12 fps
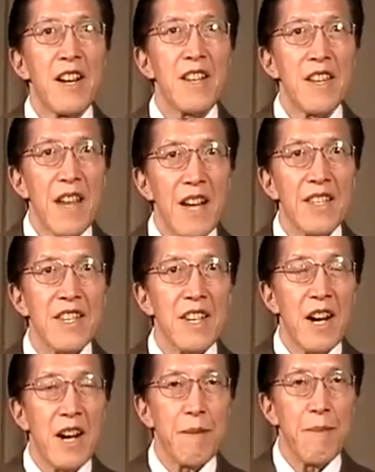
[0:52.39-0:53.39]
Last
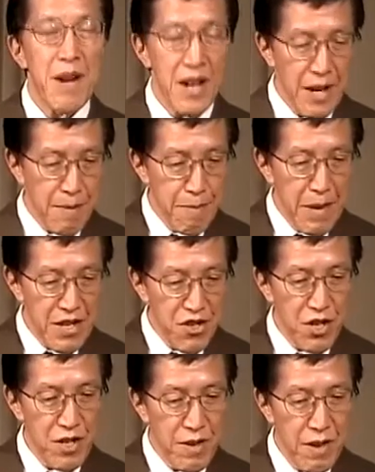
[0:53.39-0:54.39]
time I had
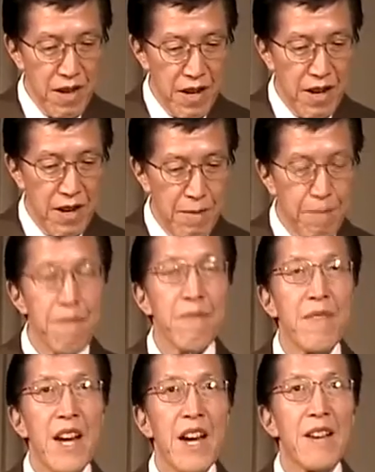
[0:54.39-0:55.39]
mentioned
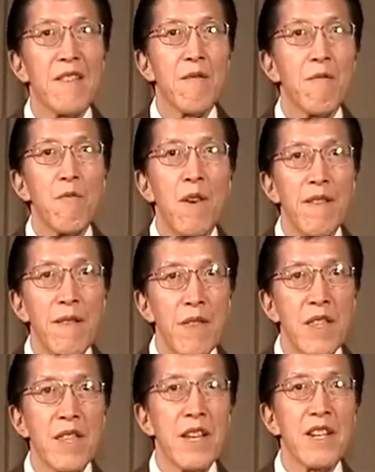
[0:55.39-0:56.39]
that one of the
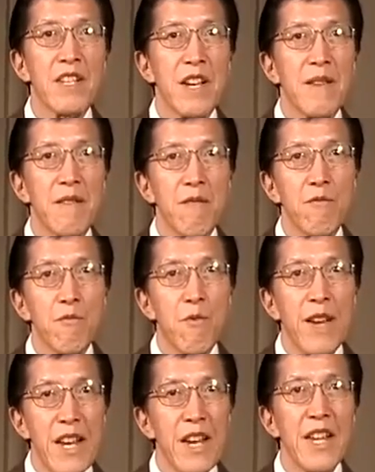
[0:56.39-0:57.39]
things that
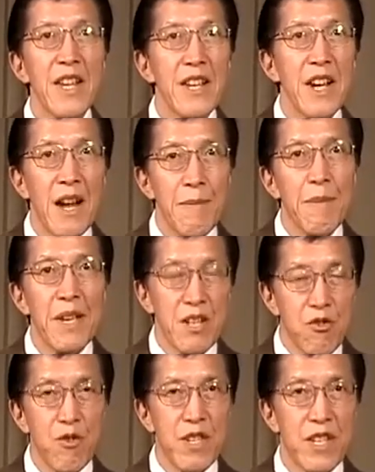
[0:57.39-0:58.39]
really got me
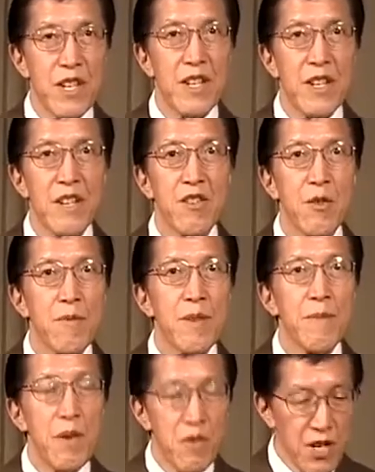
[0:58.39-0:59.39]
interested in terms of
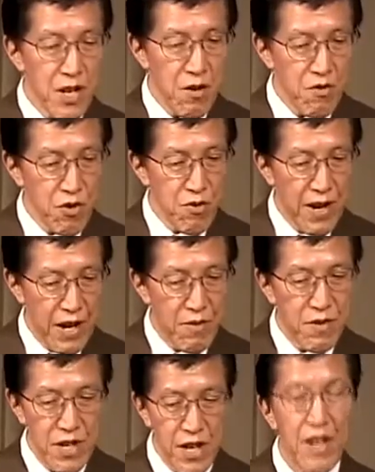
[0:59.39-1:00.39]
multicultural
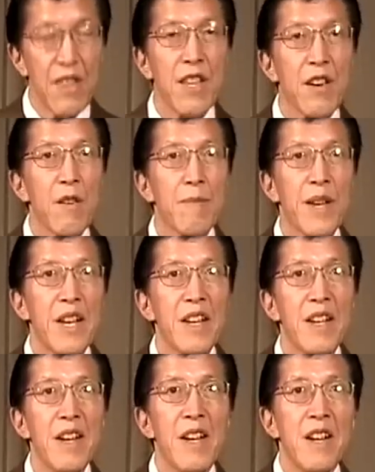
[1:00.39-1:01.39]
counseling and therapy
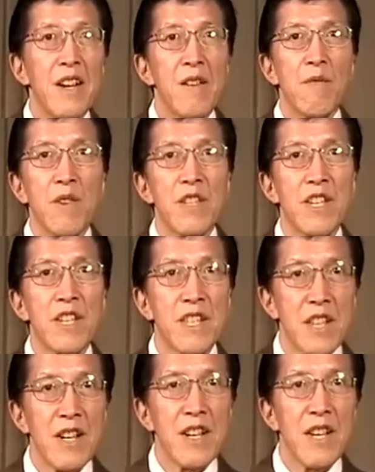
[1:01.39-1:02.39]
was a
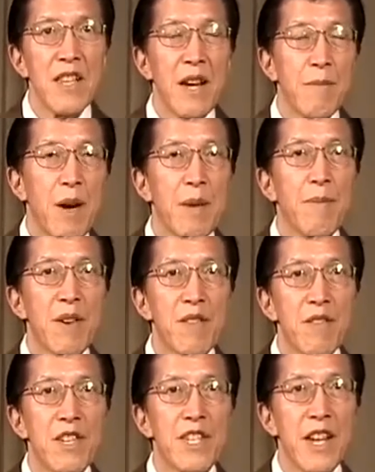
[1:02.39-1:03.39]
study that my
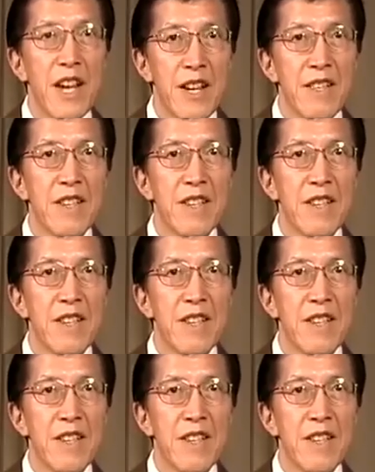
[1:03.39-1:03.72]
brother Stan